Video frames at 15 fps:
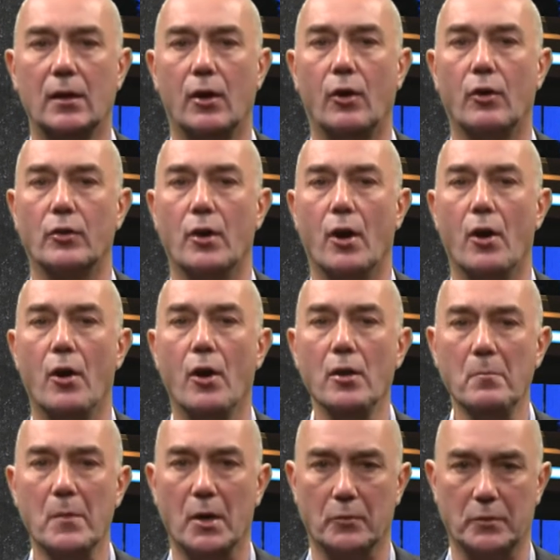or
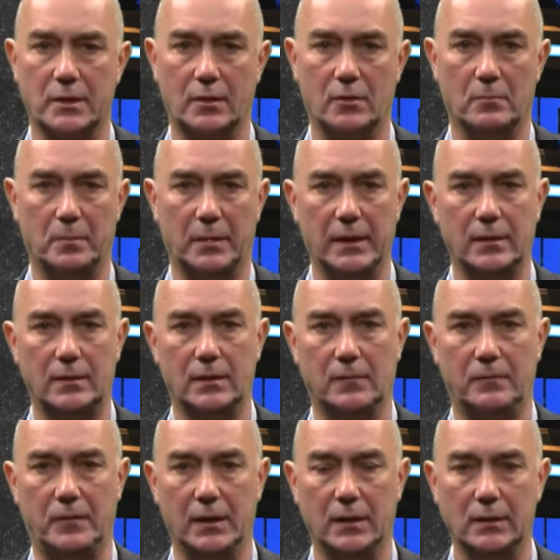almost completely
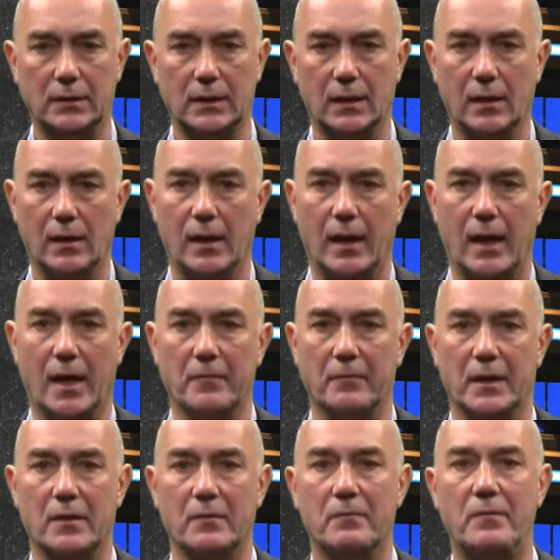filled have
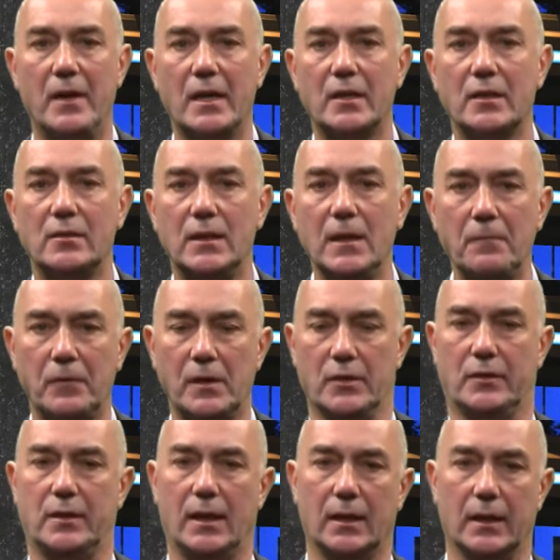very
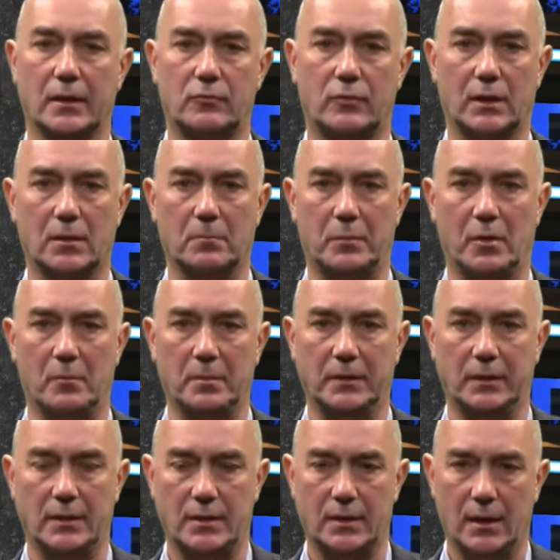different electrical
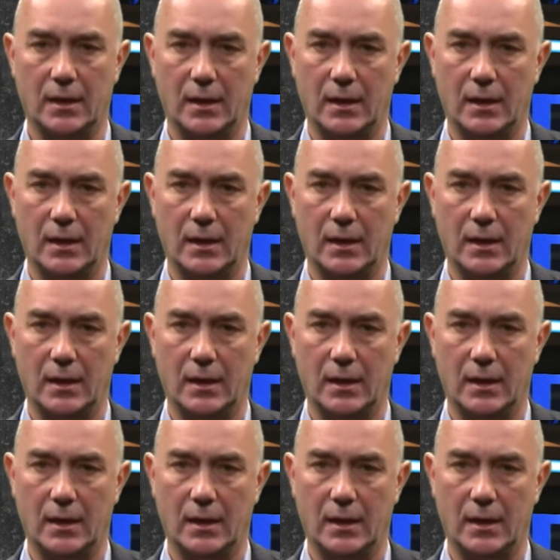properties.